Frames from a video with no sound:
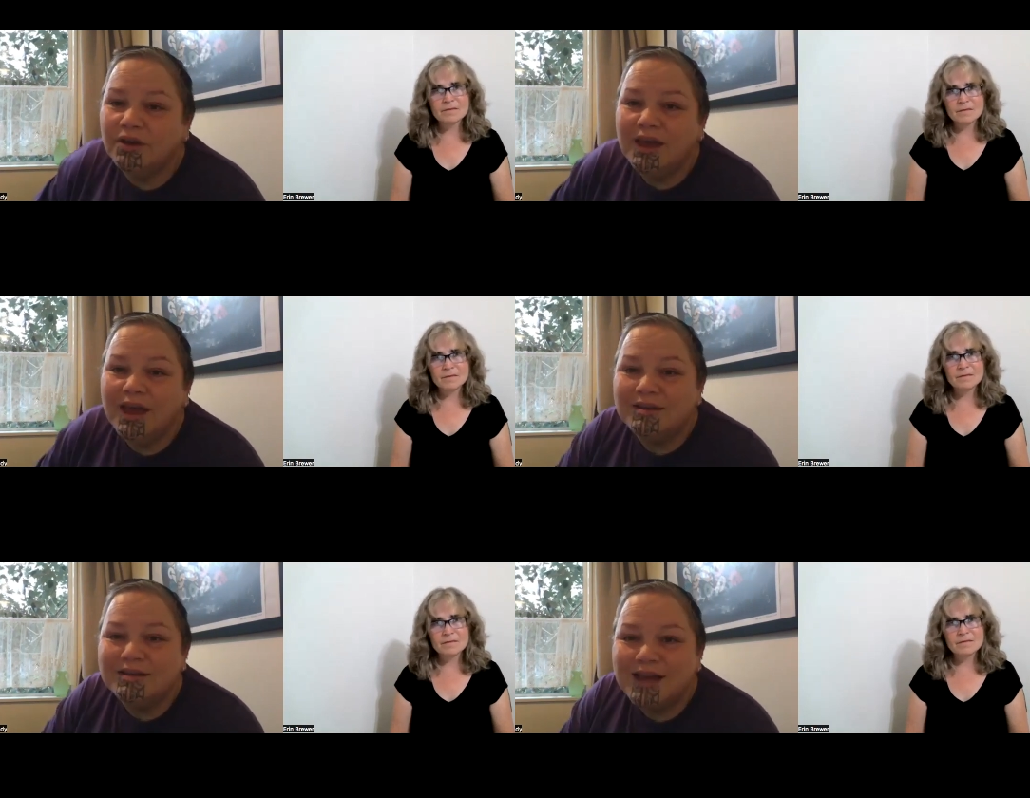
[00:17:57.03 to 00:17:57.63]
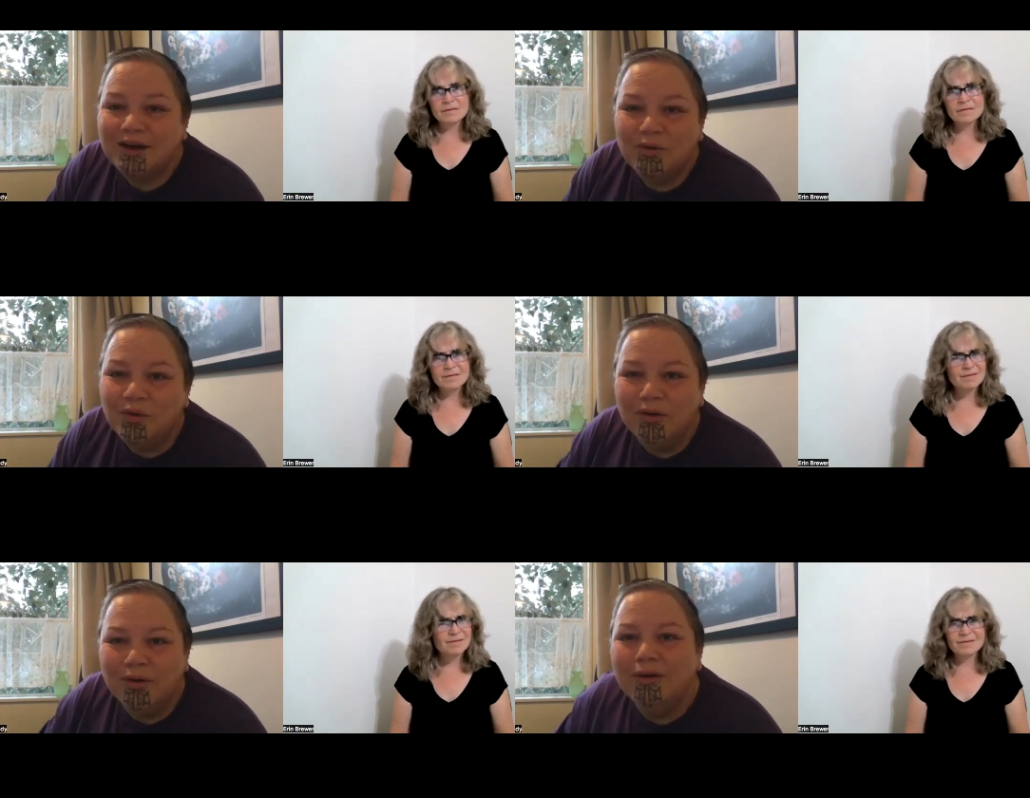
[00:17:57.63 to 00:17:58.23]
Speaker 1: You can't tell
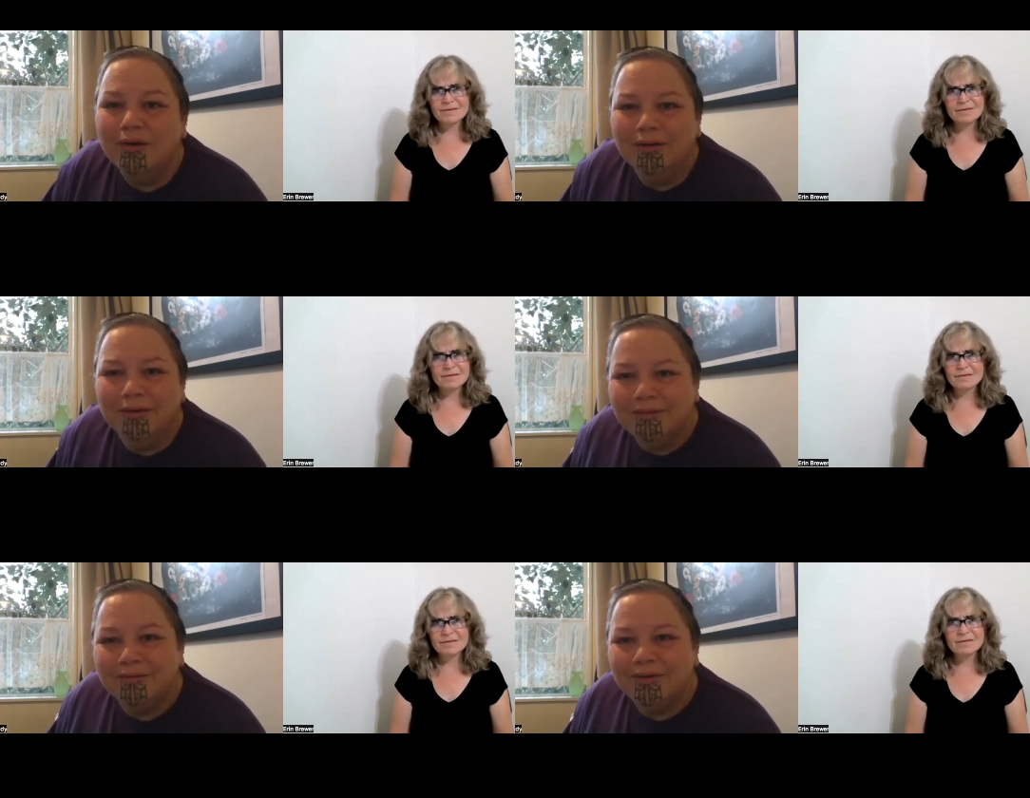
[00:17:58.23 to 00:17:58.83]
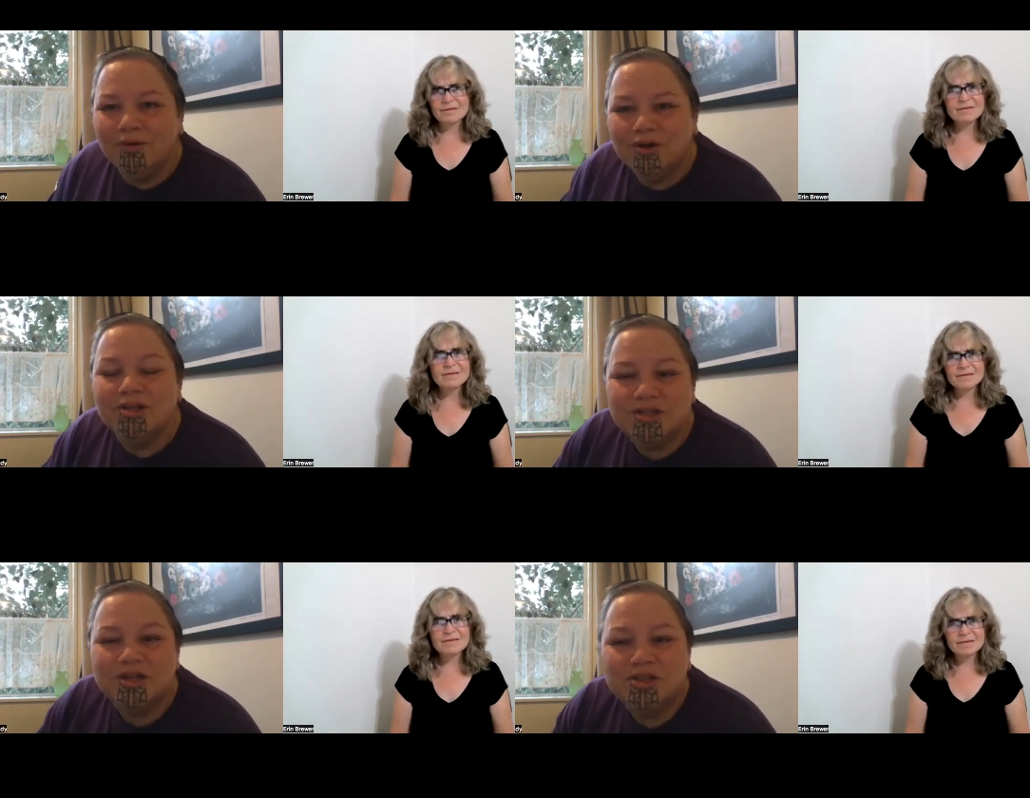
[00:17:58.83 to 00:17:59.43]
your
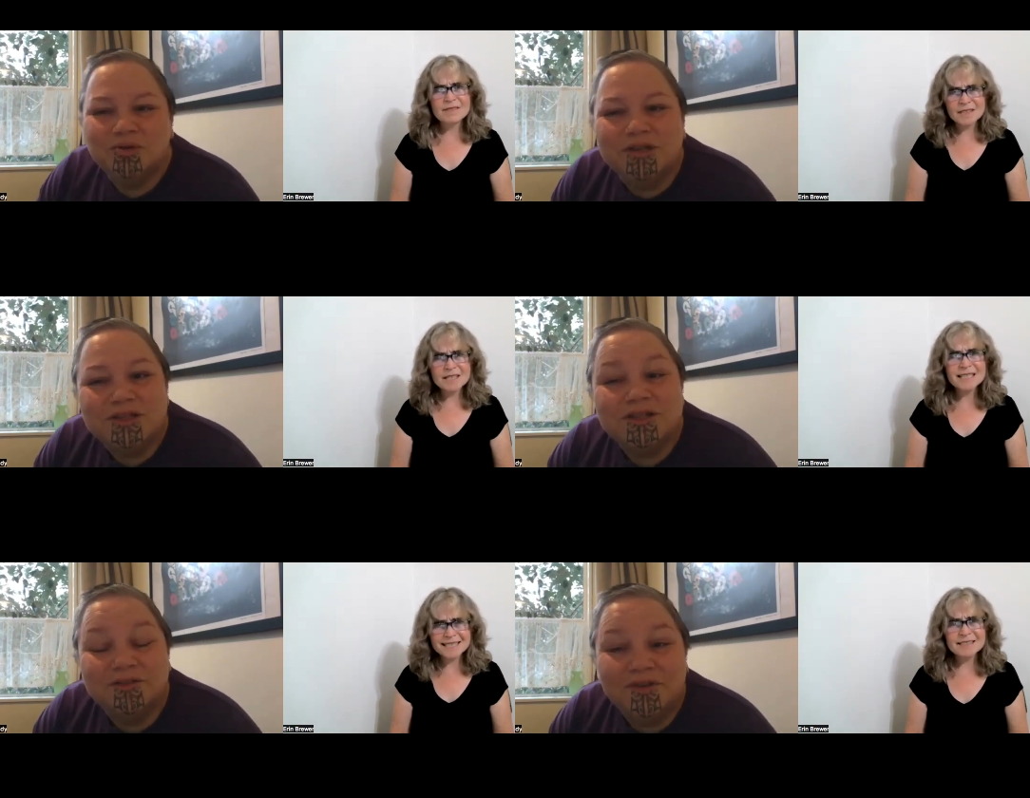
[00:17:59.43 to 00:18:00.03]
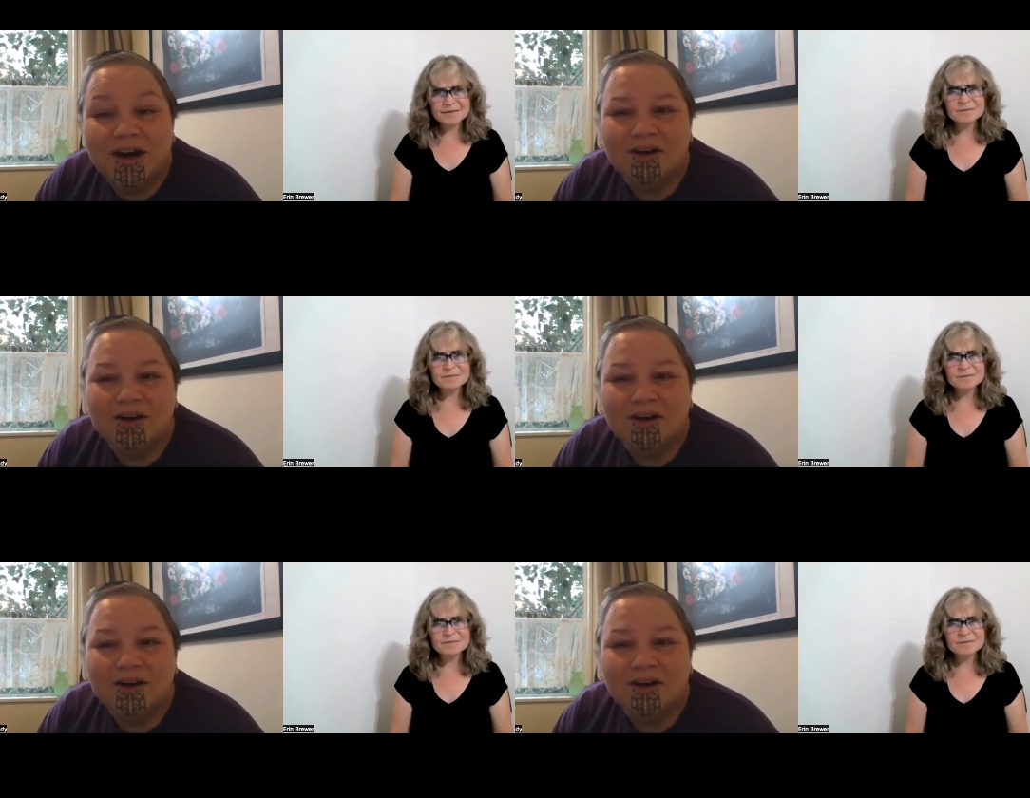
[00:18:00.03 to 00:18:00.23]
constituents to fuck